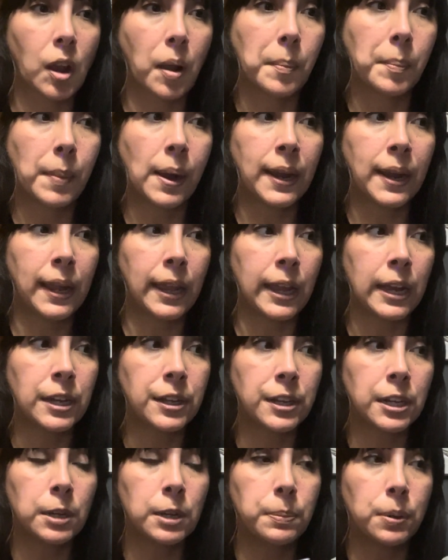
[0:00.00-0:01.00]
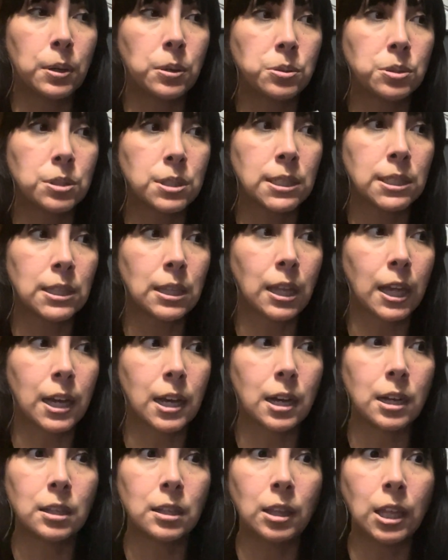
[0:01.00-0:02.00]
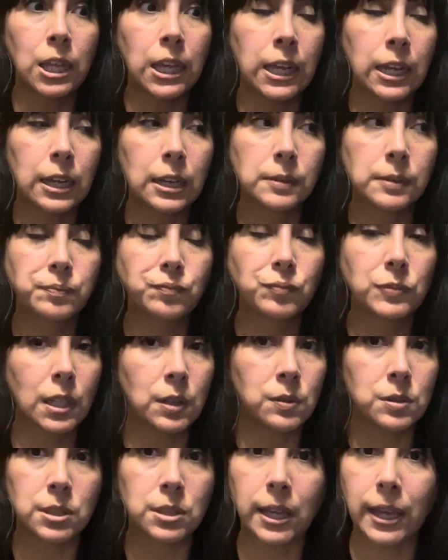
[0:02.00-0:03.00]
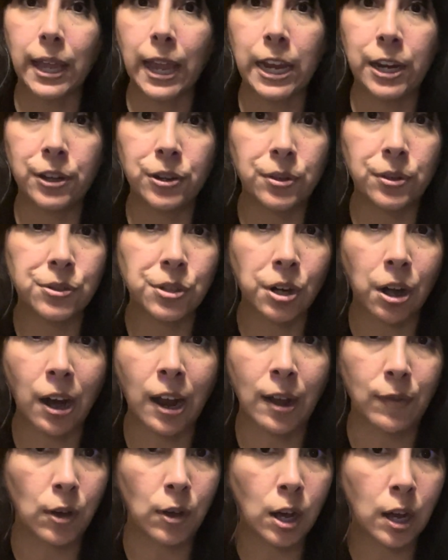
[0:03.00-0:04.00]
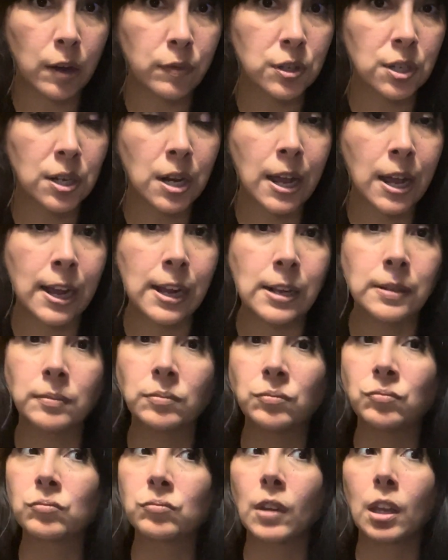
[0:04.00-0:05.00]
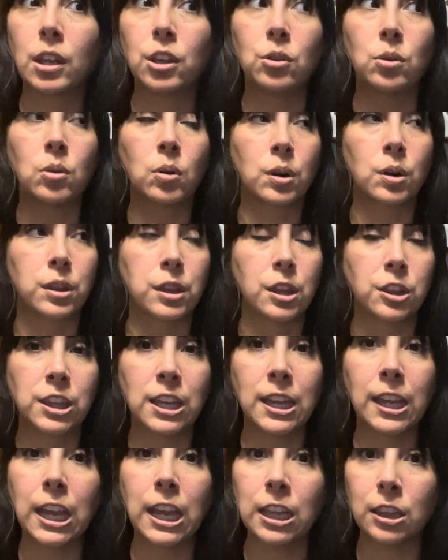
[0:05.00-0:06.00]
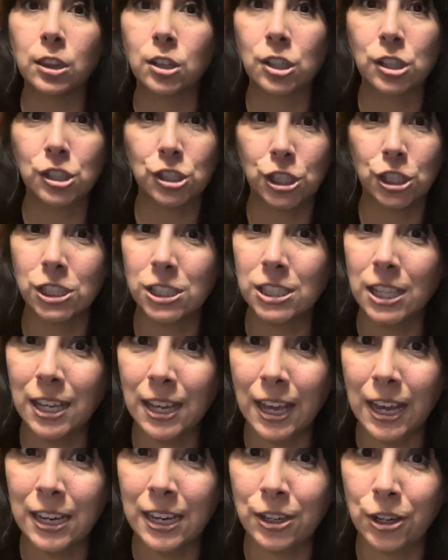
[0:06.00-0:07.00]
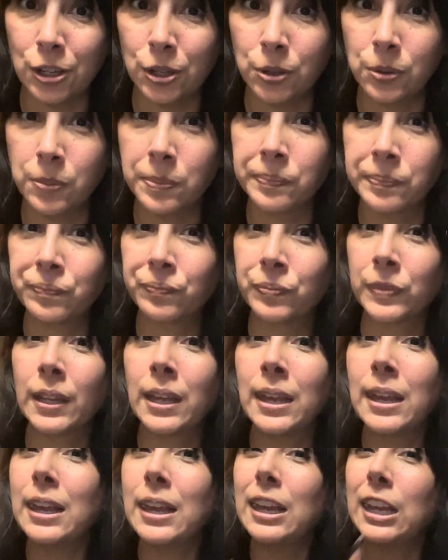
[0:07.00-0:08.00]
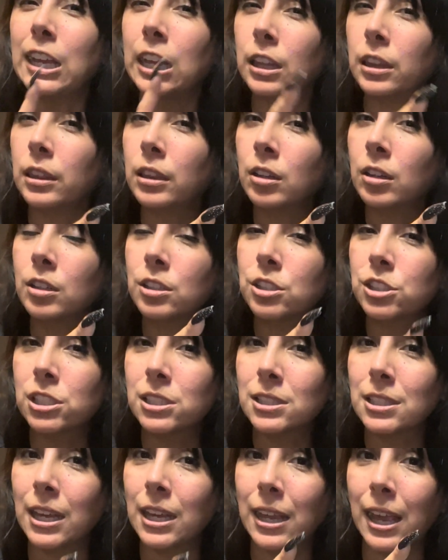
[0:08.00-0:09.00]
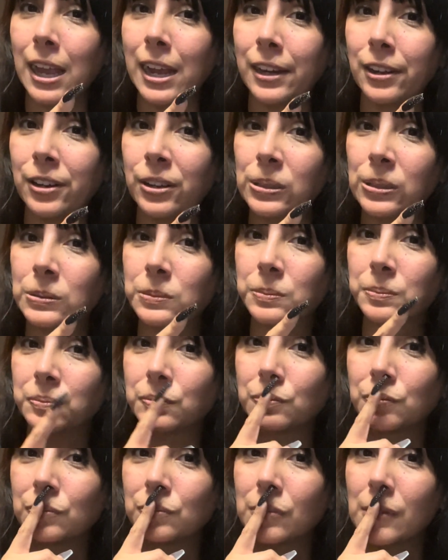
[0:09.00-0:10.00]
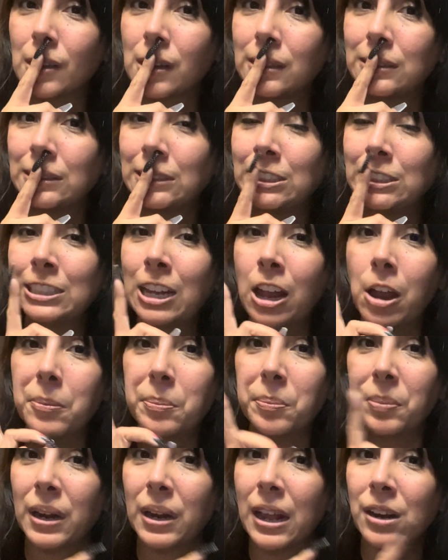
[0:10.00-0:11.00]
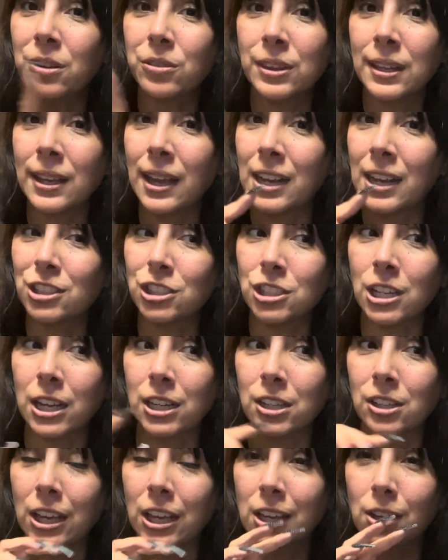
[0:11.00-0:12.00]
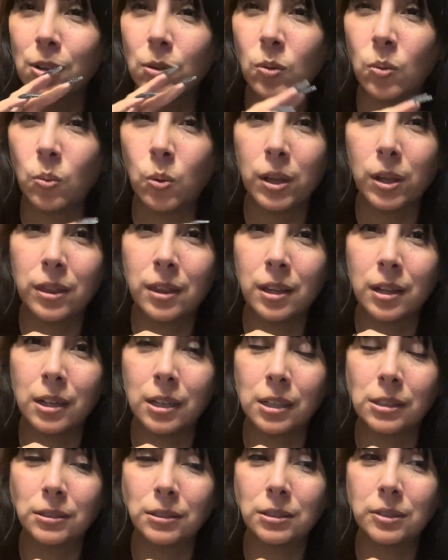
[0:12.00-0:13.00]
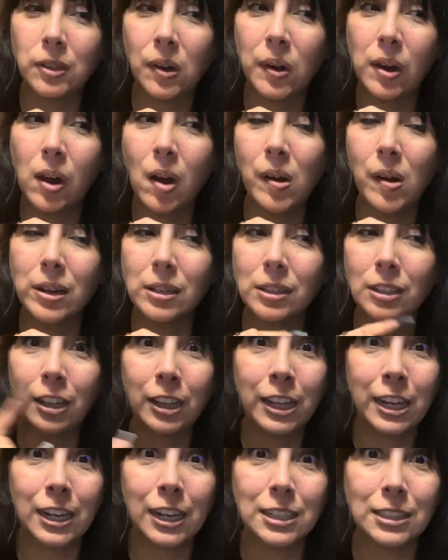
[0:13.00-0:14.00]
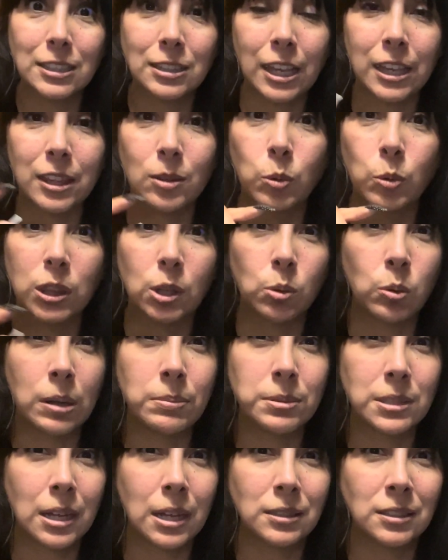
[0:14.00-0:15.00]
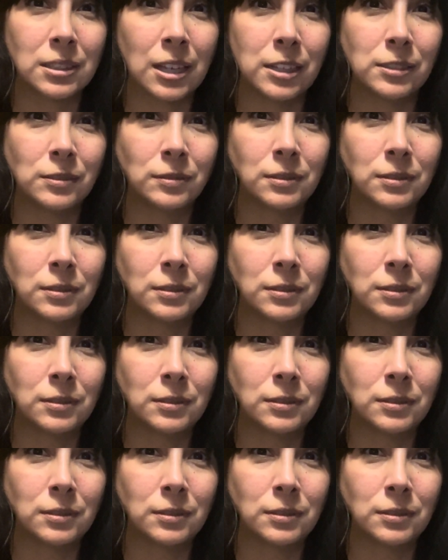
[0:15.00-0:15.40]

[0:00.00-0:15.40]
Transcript: My aunt had posted like a link. It was like, Hey Dudes are half off today. You go to the thing, it looked just like Hey Dude. It looked just like Hey Dude. But I don't think I checked like what the link, like what the website said.